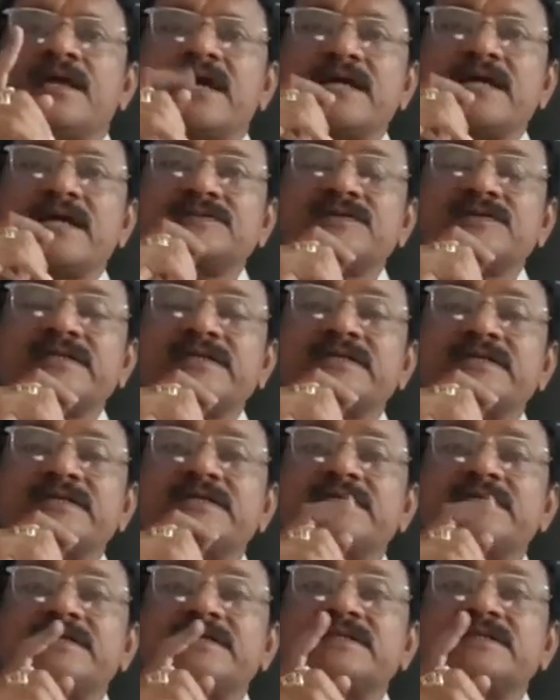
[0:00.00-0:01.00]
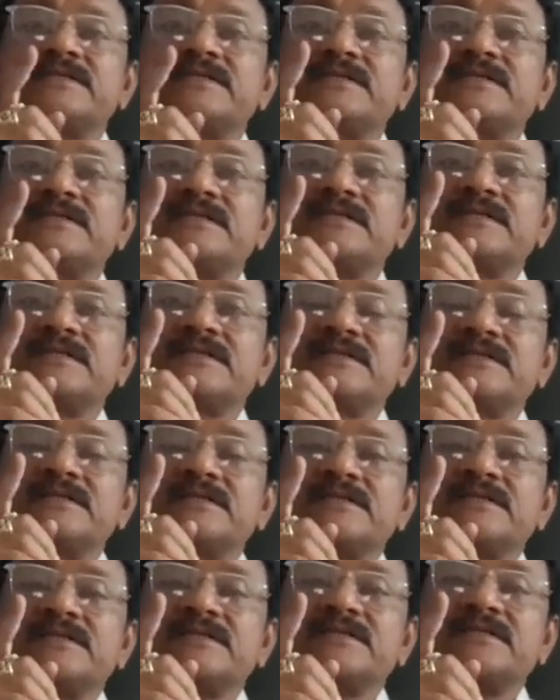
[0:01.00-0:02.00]
actually
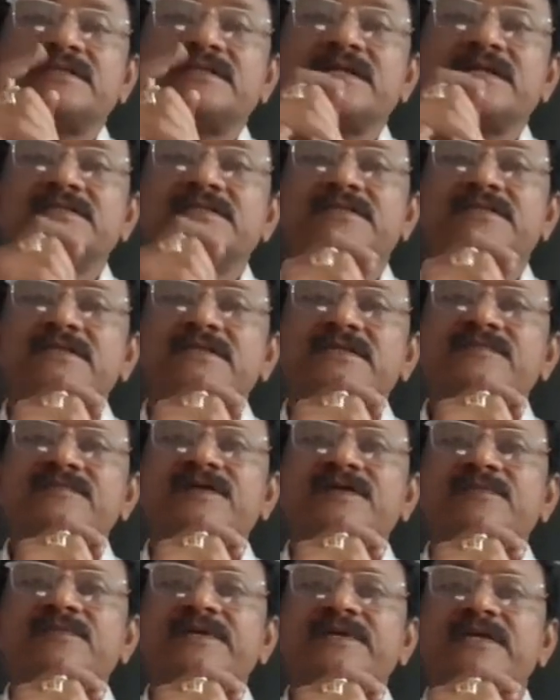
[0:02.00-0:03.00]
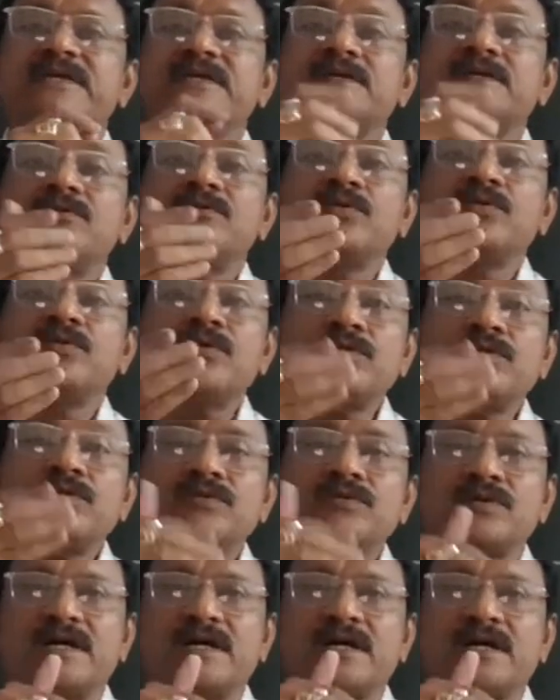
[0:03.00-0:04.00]
that thing will be known
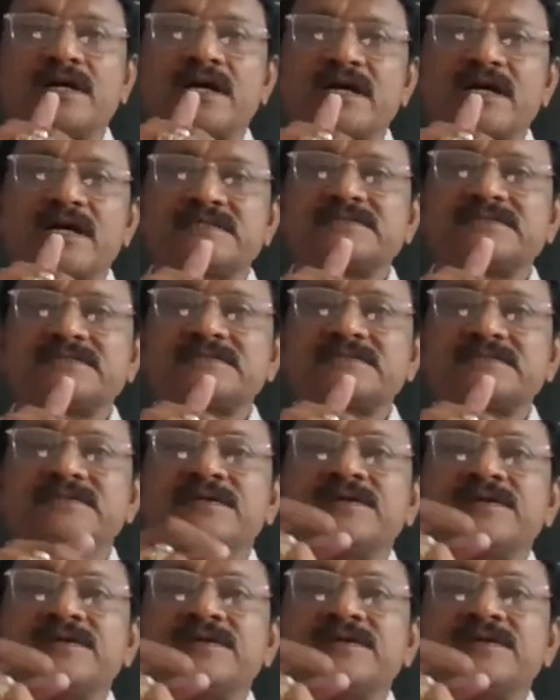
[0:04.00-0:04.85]
to us